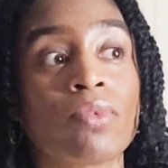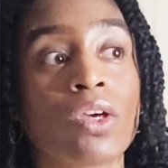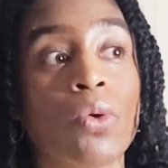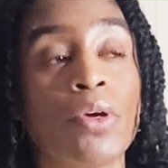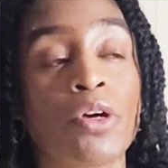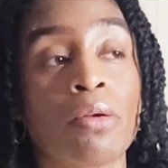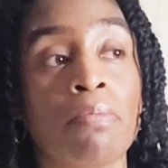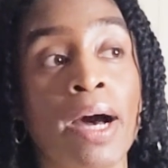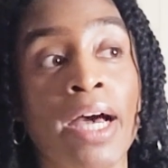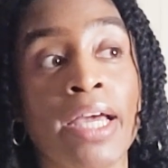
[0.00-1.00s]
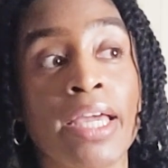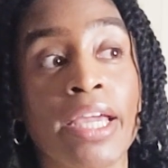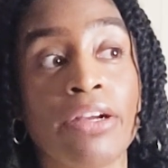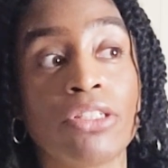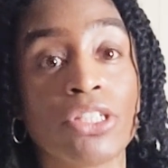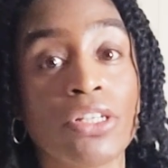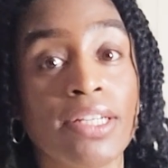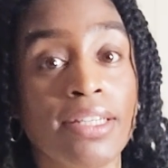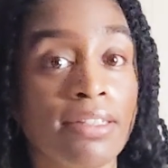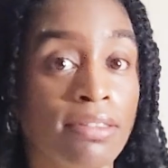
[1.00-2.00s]
going on my hair
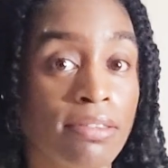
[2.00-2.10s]
journey,